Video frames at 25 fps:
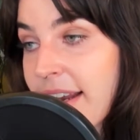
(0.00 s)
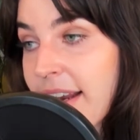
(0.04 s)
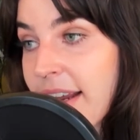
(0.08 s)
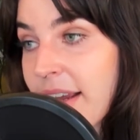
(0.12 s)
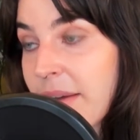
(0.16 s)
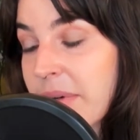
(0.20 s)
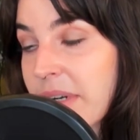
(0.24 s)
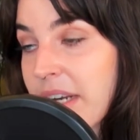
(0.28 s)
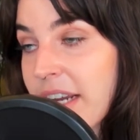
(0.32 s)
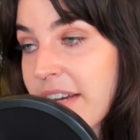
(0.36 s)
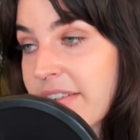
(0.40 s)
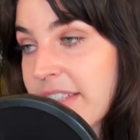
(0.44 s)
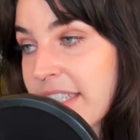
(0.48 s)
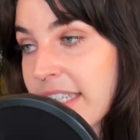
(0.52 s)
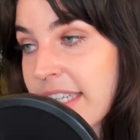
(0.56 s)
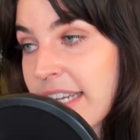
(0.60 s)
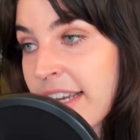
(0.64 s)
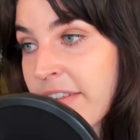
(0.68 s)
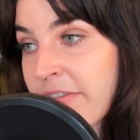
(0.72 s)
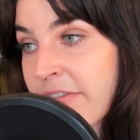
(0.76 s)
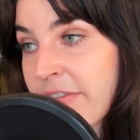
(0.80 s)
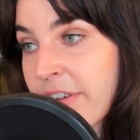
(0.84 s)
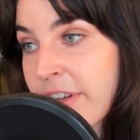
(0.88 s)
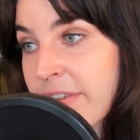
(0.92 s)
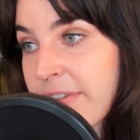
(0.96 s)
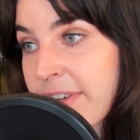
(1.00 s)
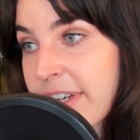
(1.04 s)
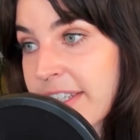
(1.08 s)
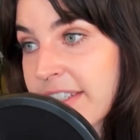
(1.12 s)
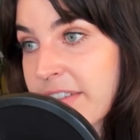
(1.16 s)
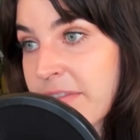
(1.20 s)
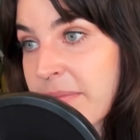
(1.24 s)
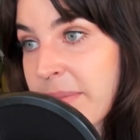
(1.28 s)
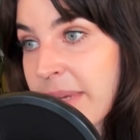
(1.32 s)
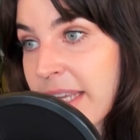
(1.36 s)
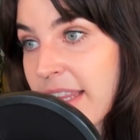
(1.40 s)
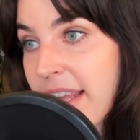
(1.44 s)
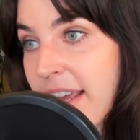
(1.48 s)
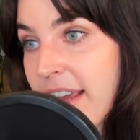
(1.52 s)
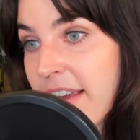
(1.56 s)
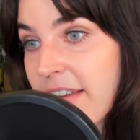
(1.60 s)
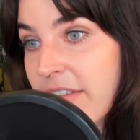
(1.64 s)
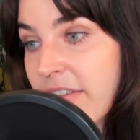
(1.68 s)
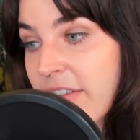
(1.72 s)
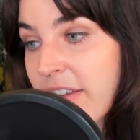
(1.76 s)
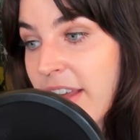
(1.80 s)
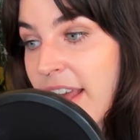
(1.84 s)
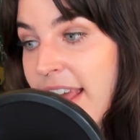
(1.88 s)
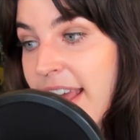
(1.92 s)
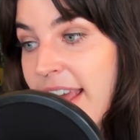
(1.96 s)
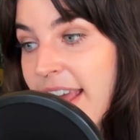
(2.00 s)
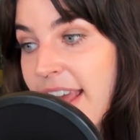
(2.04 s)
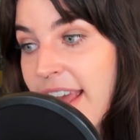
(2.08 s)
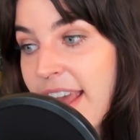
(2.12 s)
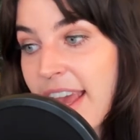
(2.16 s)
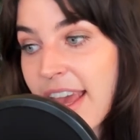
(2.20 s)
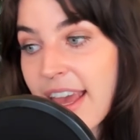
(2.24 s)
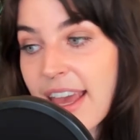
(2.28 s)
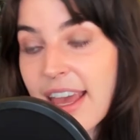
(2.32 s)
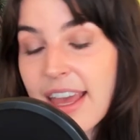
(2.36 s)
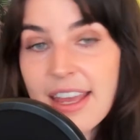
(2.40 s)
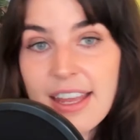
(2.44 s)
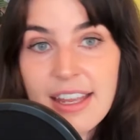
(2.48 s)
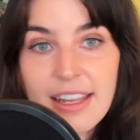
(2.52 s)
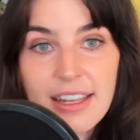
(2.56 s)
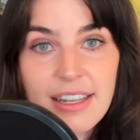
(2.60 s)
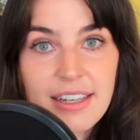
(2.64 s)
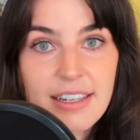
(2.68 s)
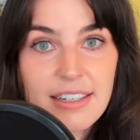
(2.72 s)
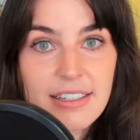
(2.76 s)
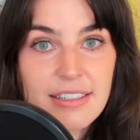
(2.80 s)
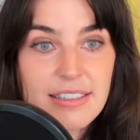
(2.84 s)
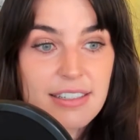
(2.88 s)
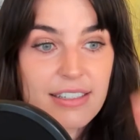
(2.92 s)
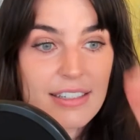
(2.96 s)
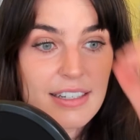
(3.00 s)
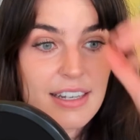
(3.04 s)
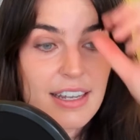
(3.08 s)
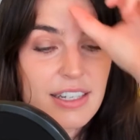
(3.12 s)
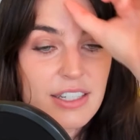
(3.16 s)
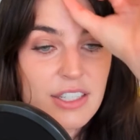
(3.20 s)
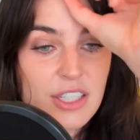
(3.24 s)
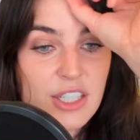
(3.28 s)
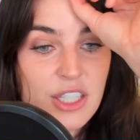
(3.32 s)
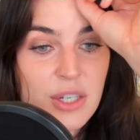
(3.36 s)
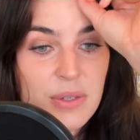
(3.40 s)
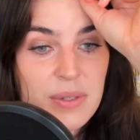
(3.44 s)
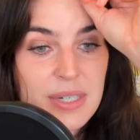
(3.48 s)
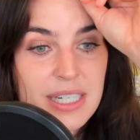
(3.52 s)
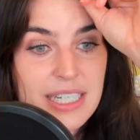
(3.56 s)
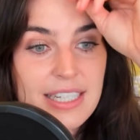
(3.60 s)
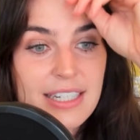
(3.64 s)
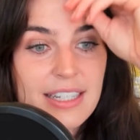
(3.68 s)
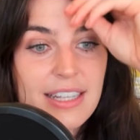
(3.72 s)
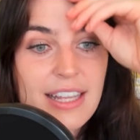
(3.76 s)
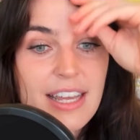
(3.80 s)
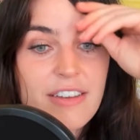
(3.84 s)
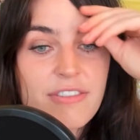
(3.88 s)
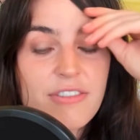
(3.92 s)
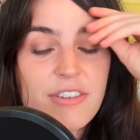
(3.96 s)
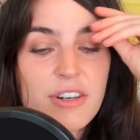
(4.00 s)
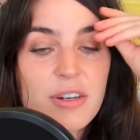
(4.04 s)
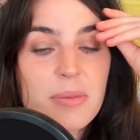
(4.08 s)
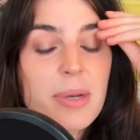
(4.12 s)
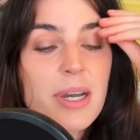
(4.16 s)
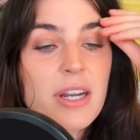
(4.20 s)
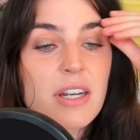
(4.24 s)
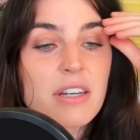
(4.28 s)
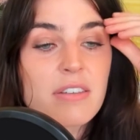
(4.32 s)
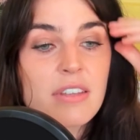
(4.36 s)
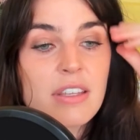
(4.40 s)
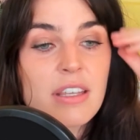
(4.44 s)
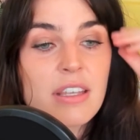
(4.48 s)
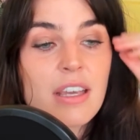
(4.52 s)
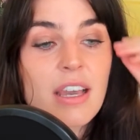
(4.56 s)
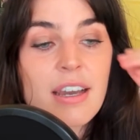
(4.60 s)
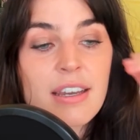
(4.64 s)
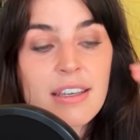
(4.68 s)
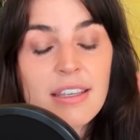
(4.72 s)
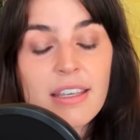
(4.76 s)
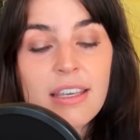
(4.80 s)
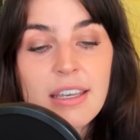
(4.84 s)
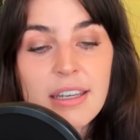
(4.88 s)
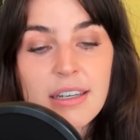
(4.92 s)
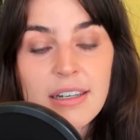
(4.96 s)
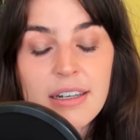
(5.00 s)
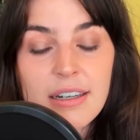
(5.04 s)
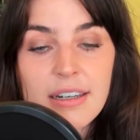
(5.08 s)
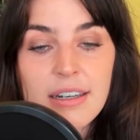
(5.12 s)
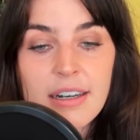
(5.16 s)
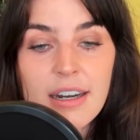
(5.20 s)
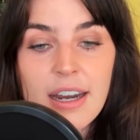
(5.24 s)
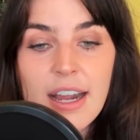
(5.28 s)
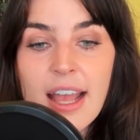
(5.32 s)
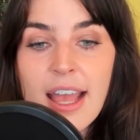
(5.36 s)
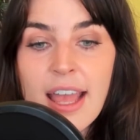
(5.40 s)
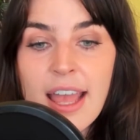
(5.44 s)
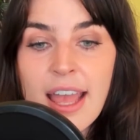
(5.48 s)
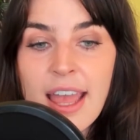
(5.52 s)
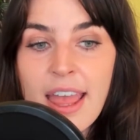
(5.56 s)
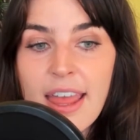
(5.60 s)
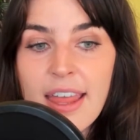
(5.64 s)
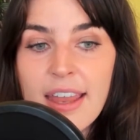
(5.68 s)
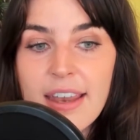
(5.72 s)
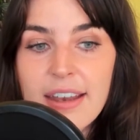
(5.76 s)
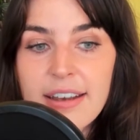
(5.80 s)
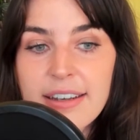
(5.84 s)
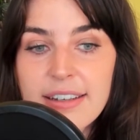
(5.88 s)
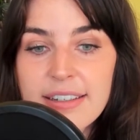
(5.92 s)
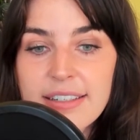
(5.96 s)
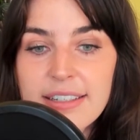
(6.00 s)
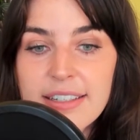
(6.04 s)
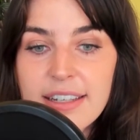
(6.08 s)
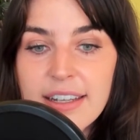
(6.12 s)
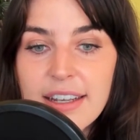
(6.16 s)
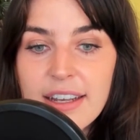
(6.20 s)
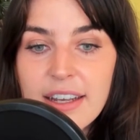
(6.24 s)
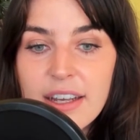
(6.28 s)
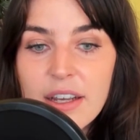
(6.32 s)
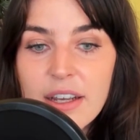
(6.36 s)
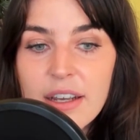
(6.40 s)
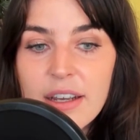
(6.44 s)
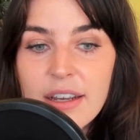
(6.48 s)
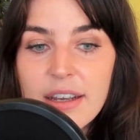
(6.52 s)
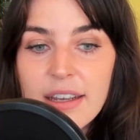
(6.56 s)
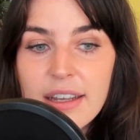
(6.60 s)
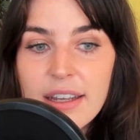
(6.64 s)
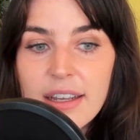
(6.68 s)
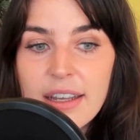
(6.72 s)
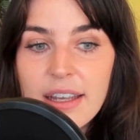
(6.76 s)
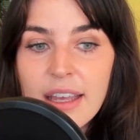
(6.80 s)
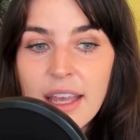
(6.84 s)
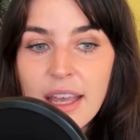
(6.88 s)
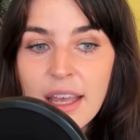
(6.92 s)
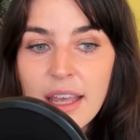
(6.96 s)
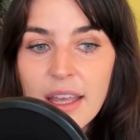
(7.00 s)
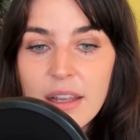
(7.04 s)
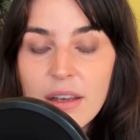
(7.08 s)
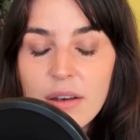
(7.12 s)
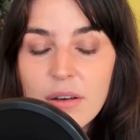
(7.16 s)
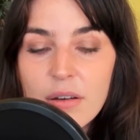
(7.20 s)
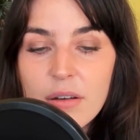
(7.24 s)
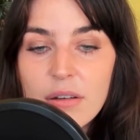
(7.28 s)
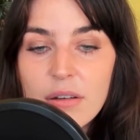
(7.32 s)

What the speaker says: I would have to take it for the rest of my life. And so I did that for about a year, and it's